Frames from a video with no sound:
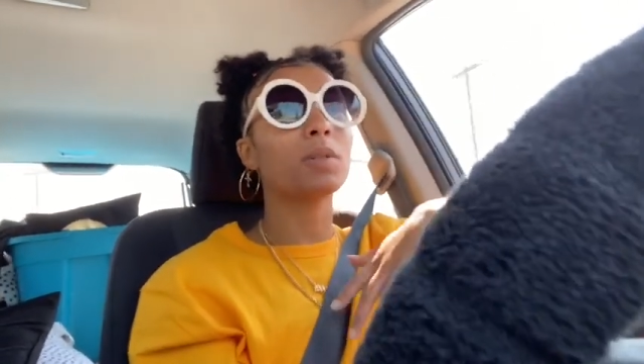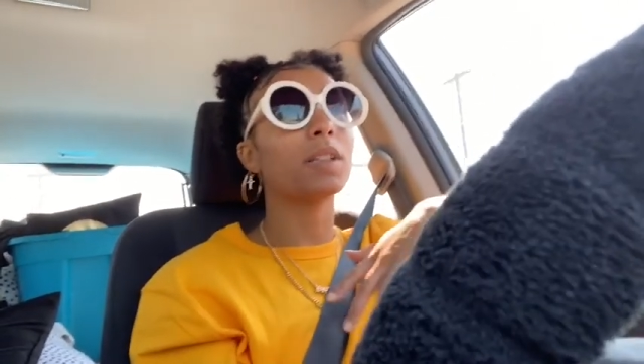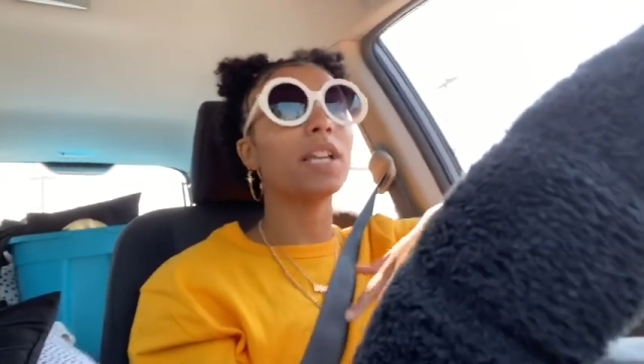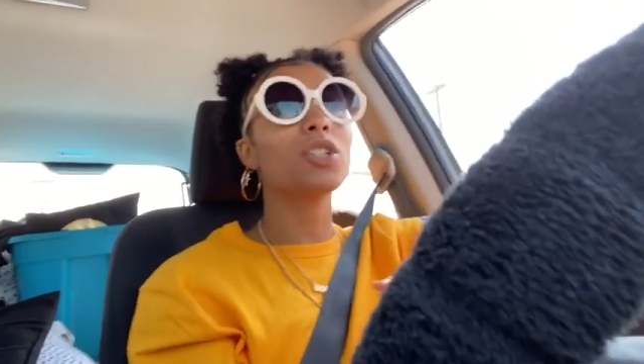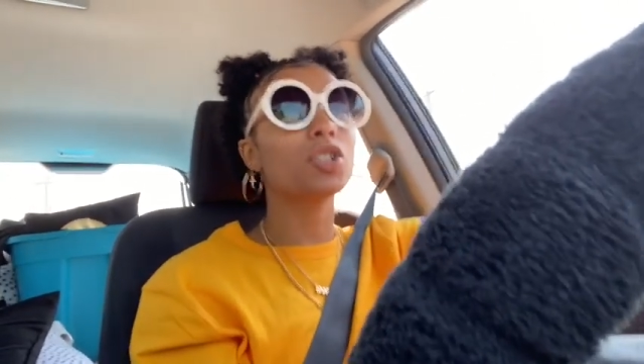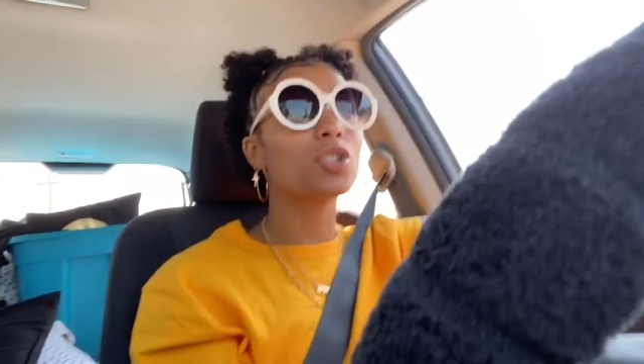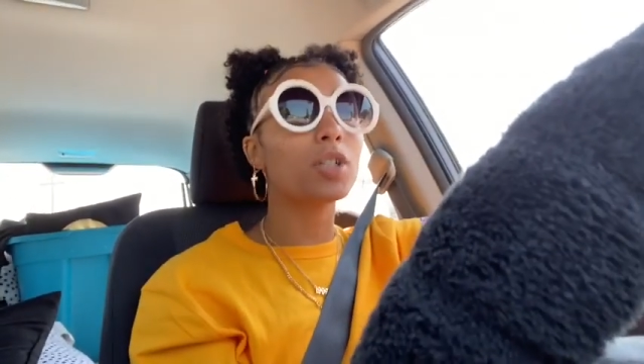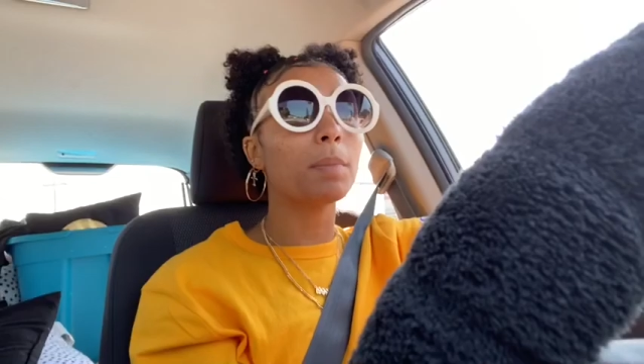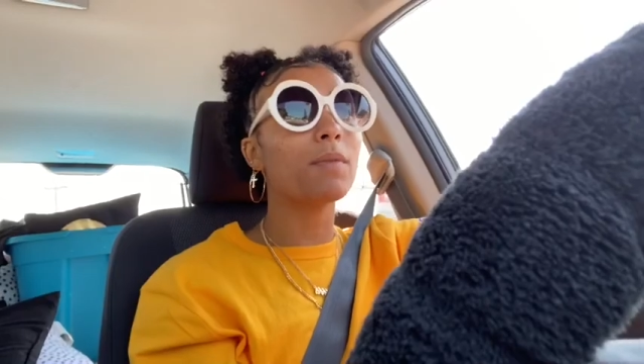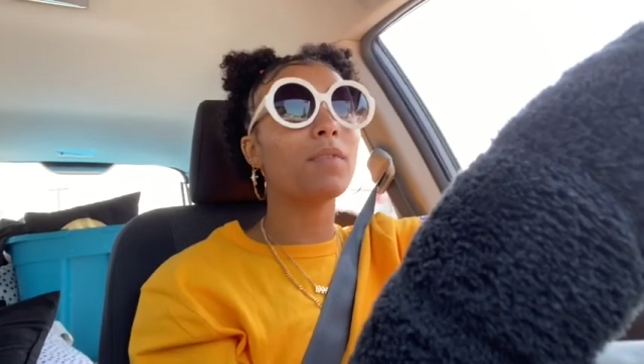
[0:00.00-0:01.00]

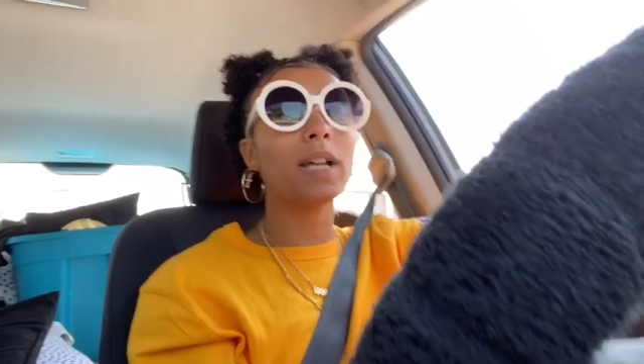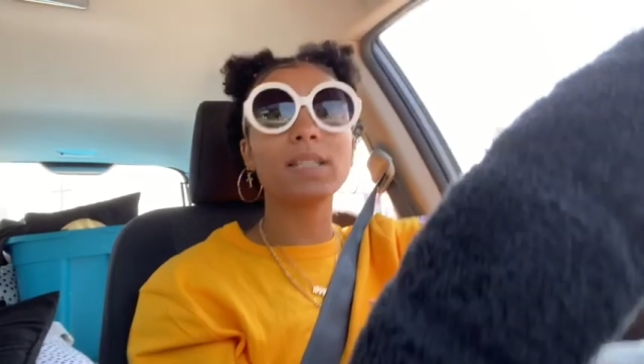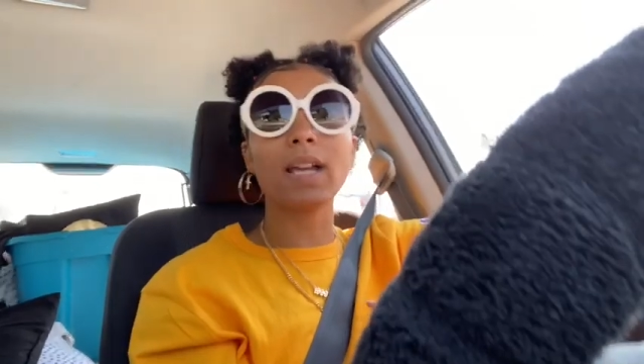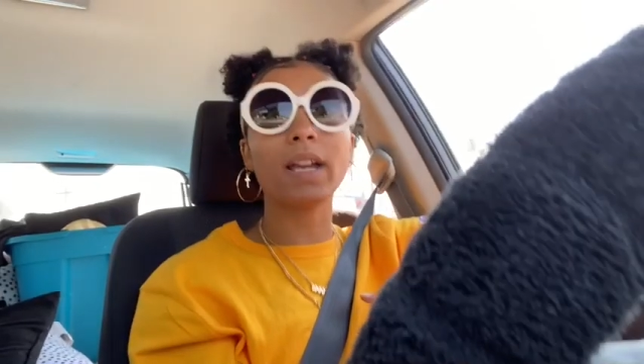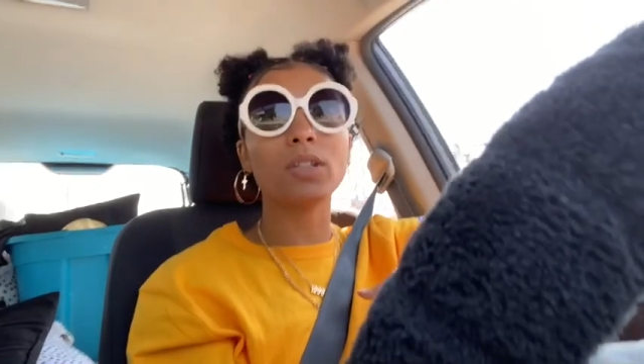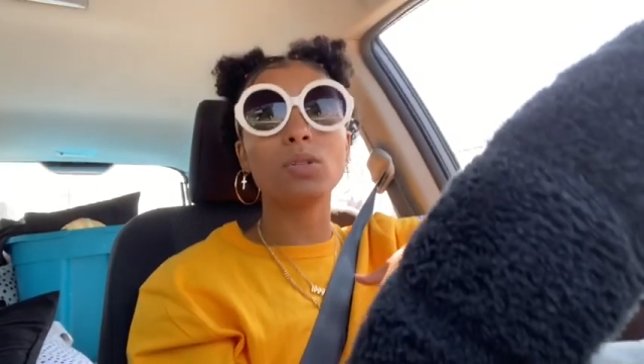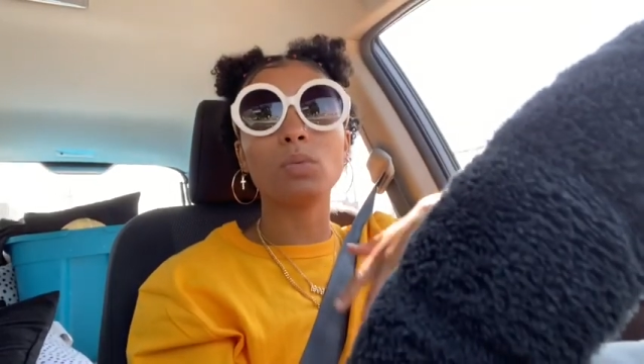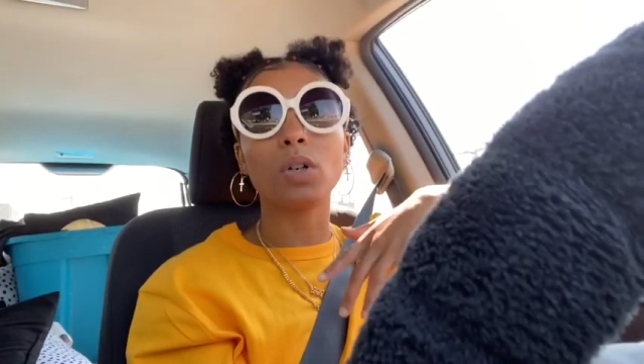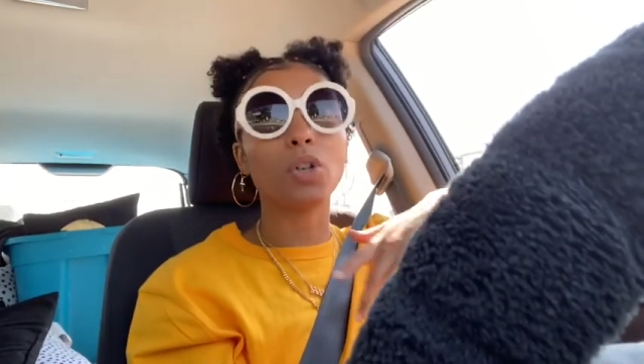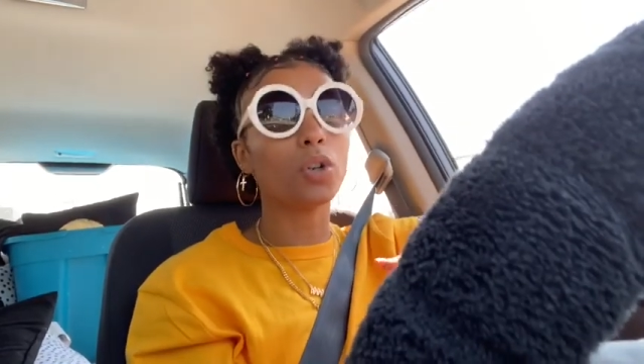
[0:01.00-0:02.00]
relationship advice. I can
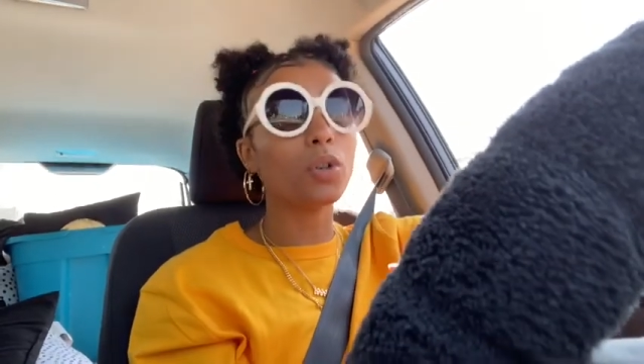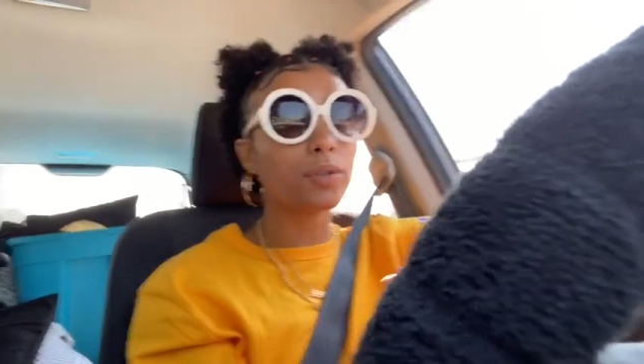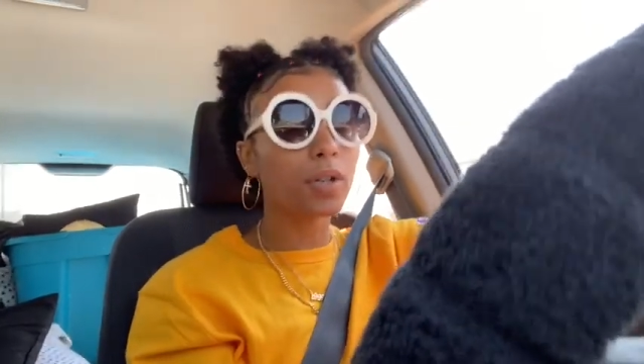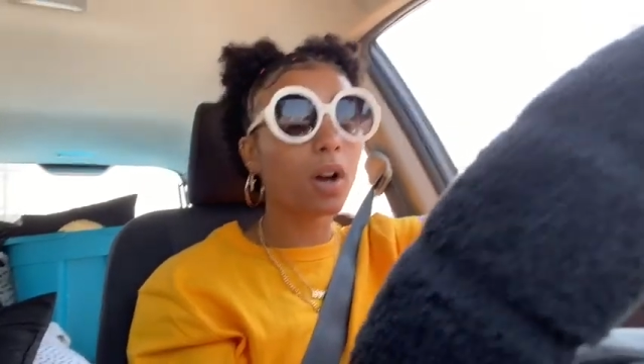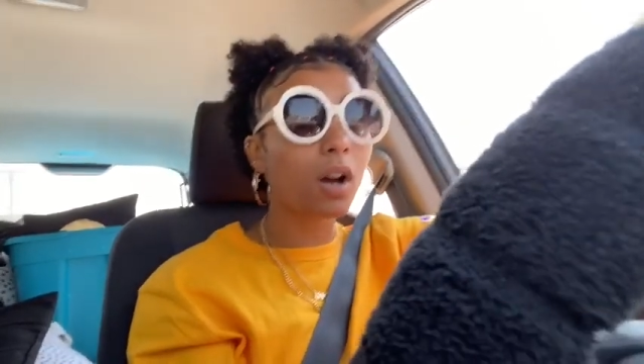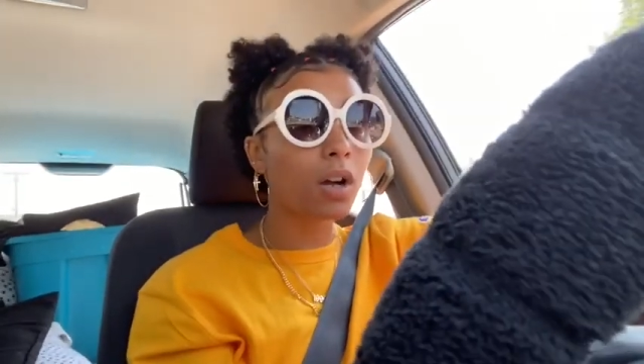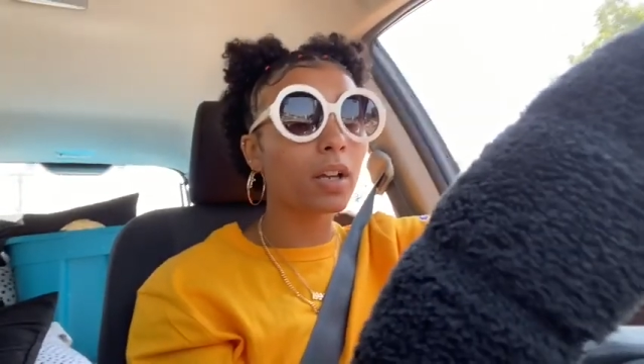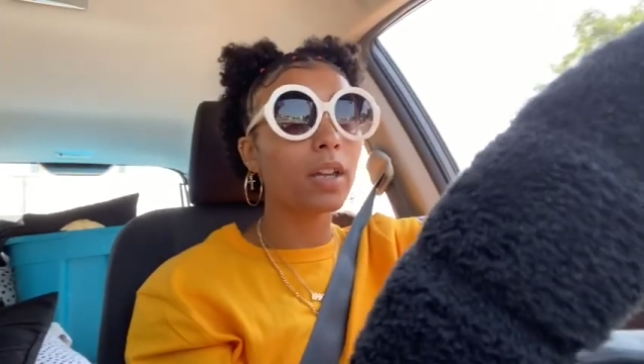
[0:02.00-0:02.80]
do a girl talk.